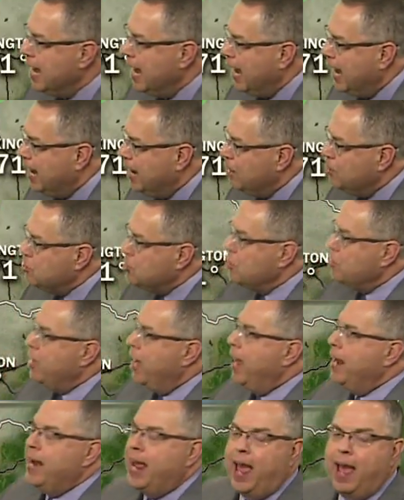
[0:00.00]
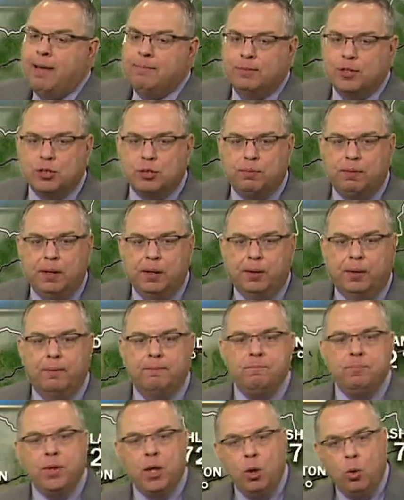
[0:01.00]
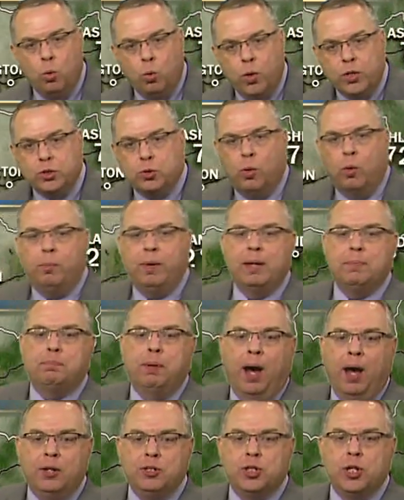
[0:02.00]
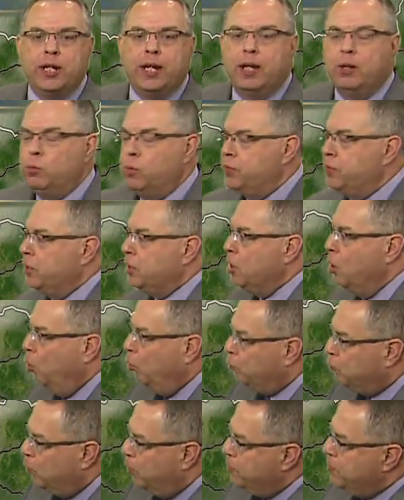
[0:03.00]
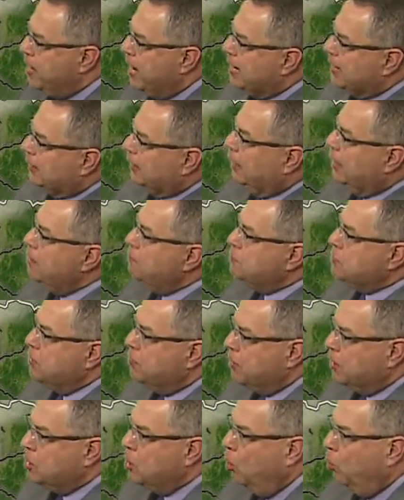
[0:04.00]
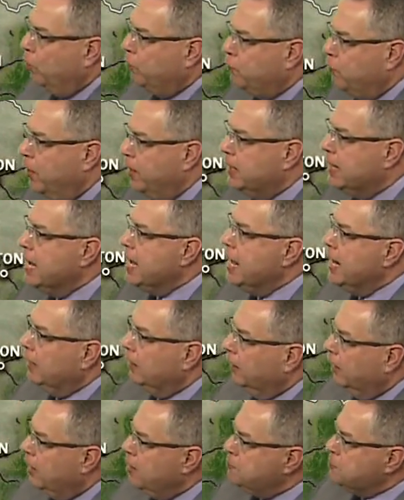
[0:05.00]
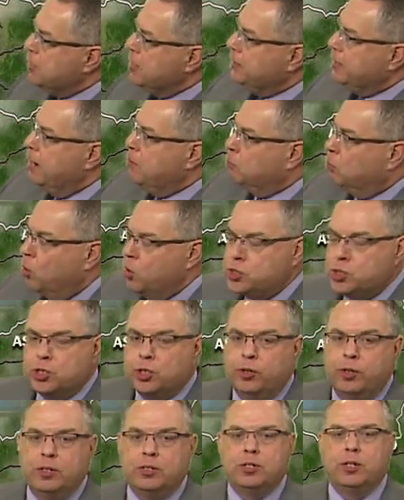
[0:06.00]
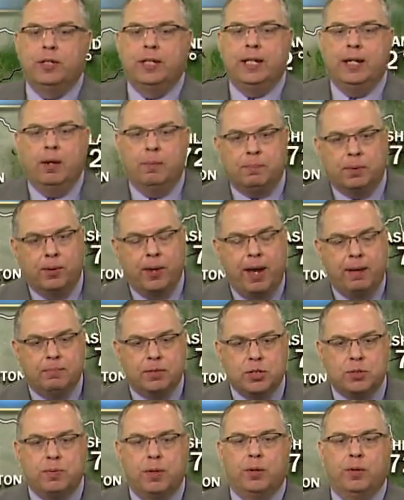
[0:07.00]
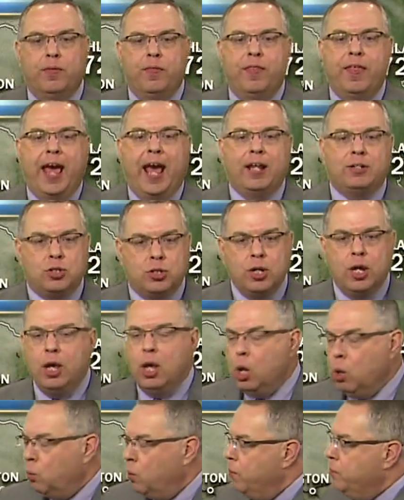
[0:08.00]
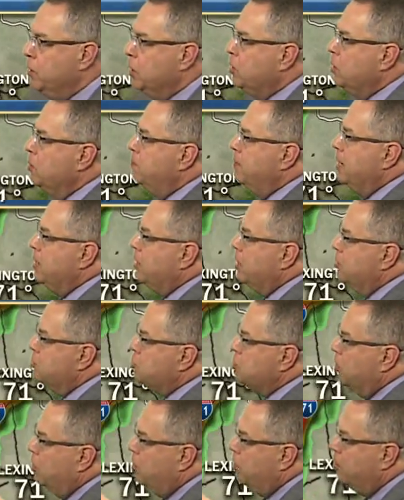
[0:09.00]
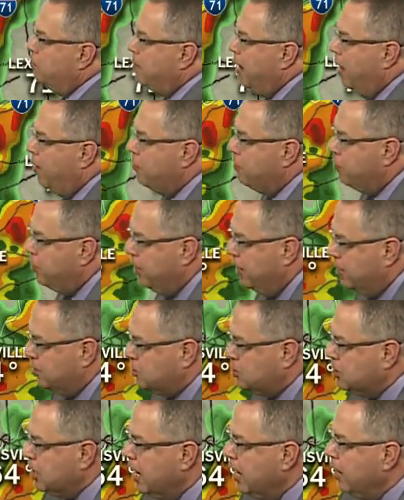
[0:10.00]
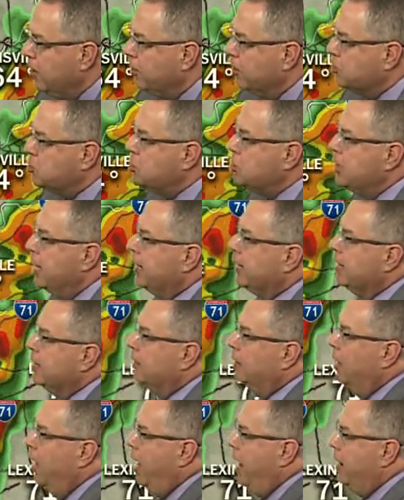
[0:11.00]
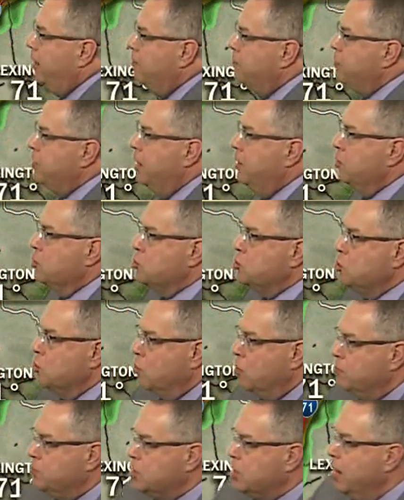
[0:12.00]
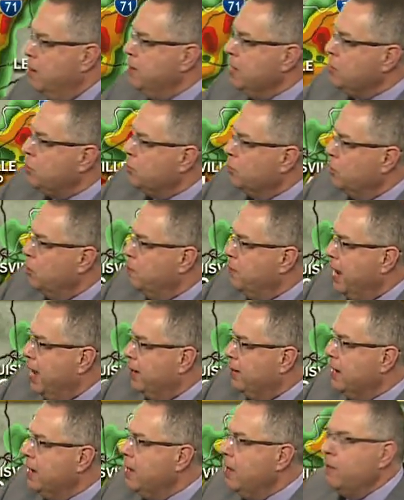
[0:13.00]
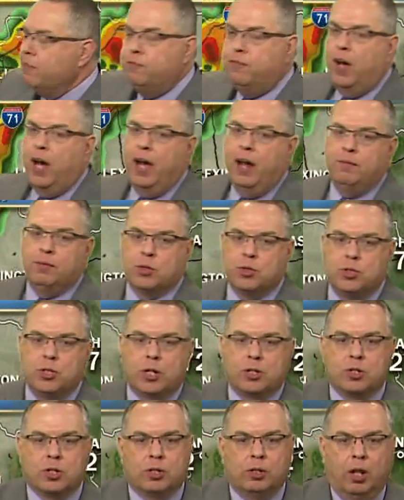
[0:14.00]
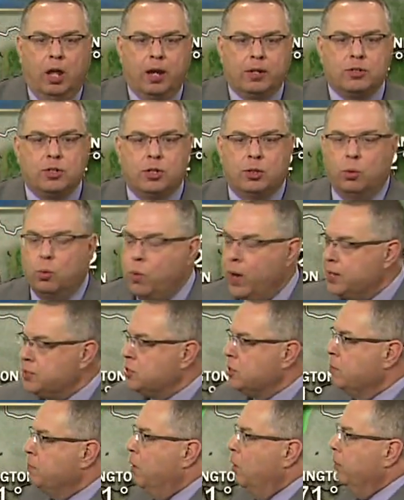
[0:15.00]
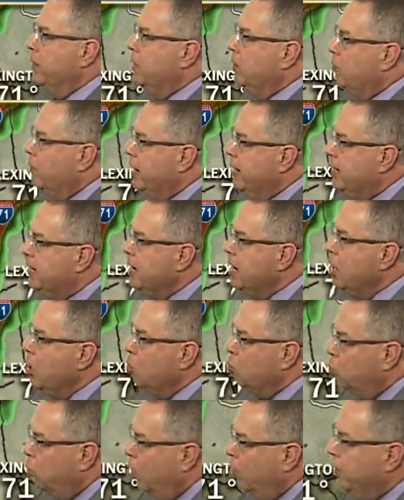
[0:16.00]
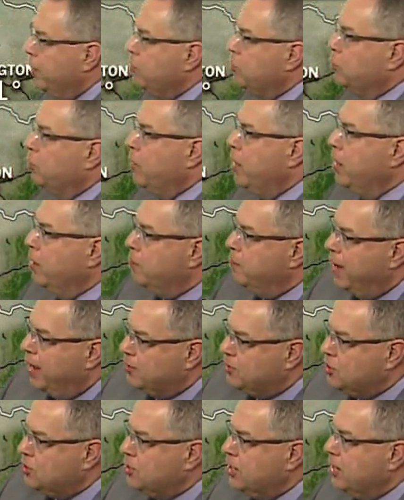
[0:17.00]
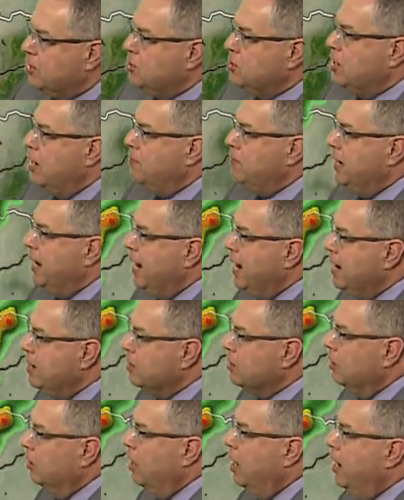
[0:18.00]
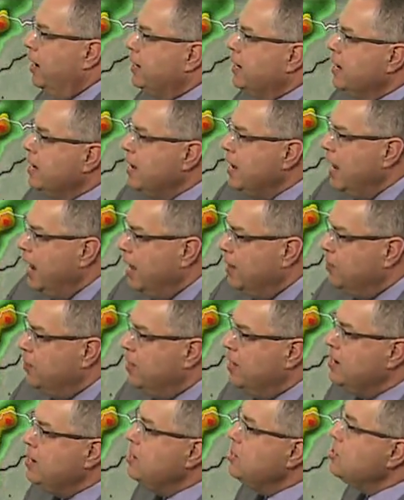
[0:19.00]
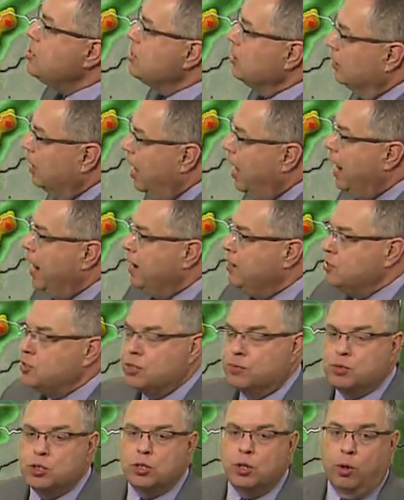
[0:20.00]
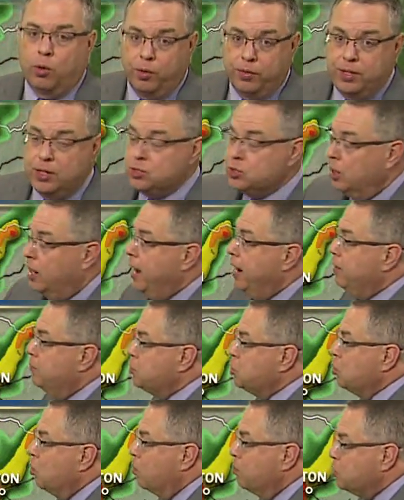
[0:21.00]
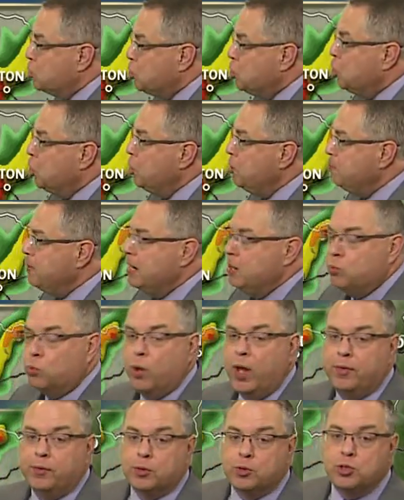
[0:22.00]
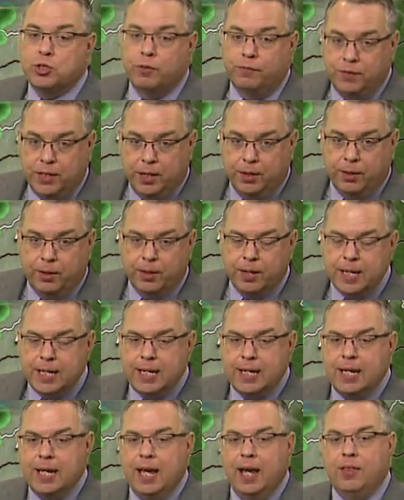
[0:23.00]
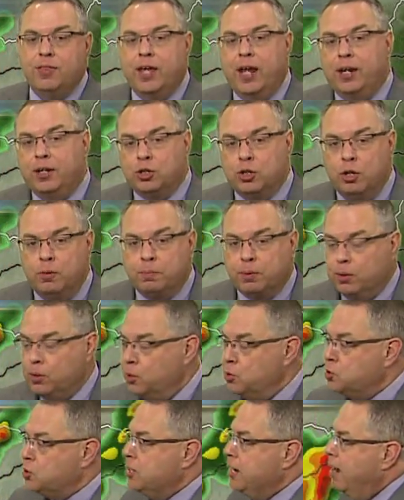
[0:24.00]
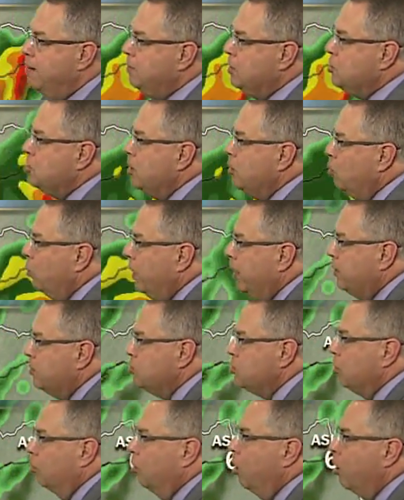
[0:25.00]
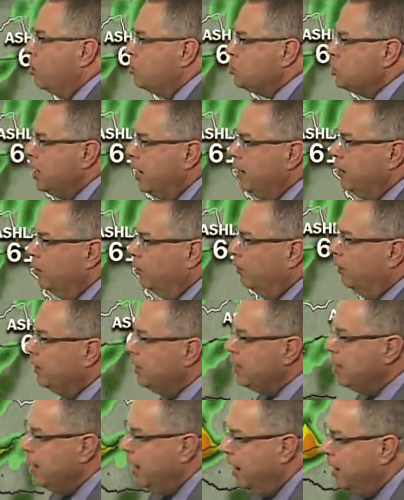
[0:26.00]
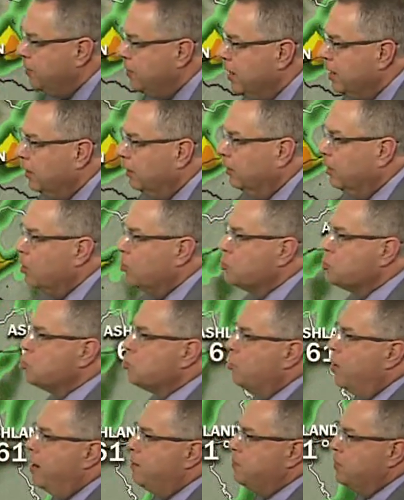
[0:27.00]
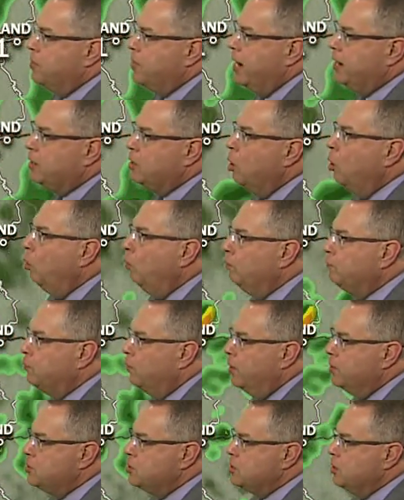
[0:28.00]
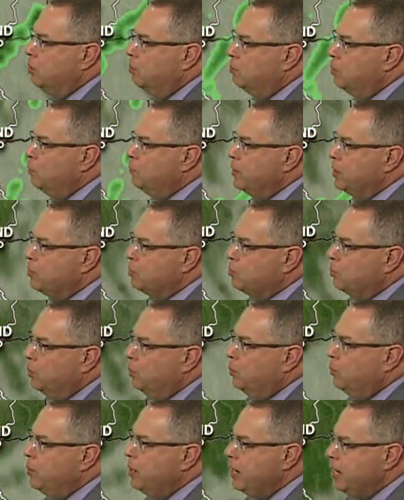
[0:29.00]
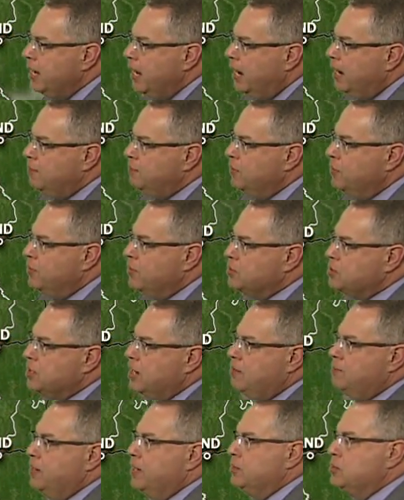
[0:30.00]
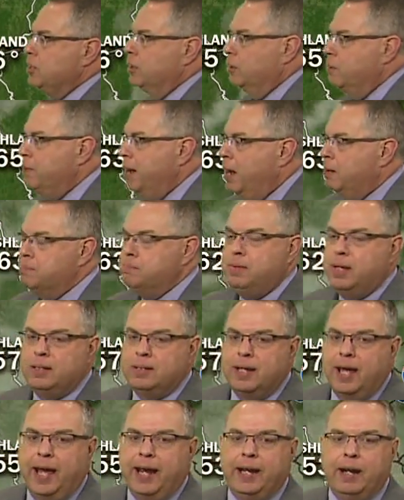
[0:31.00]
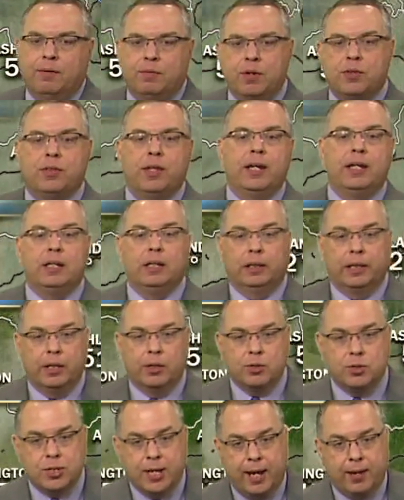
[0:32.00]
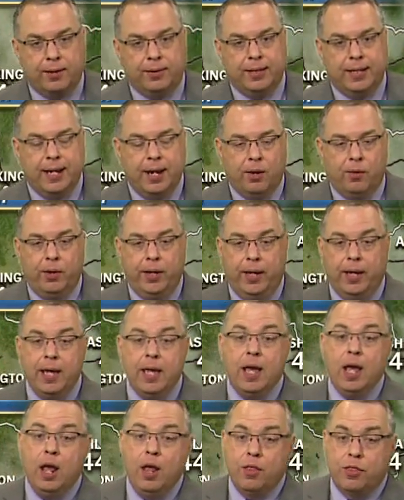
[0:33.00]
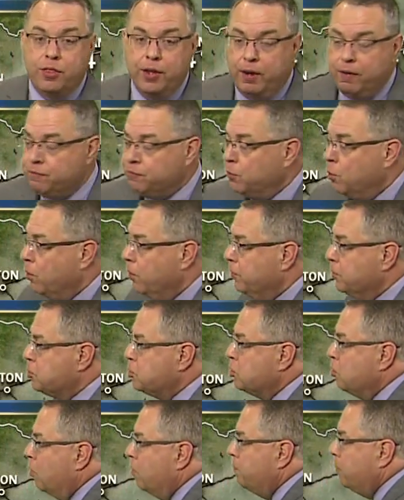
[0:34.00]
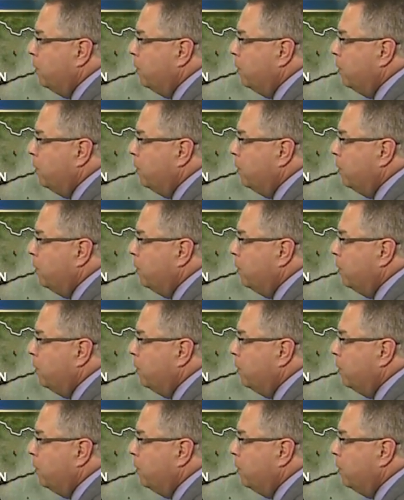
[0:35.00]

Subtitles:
into that atmosphere, which will be punching in with the cold front, that lift of the cold front, lifting that moisture into the upper atmosphere, and that's when we could be concerned about this. The second line of thunderstorms coming through about 5 or 6 o'clock to the west of Bowling Green, rolling through here about 6, 7, 8 o'clock. And these lines of this line of storms could be rather severe in that it could produce damaging winds, large hail, and then a little stripe of that cold front still moving through even this evening till about midnight. tonight, everything clears out of the area. Therefore, the Storm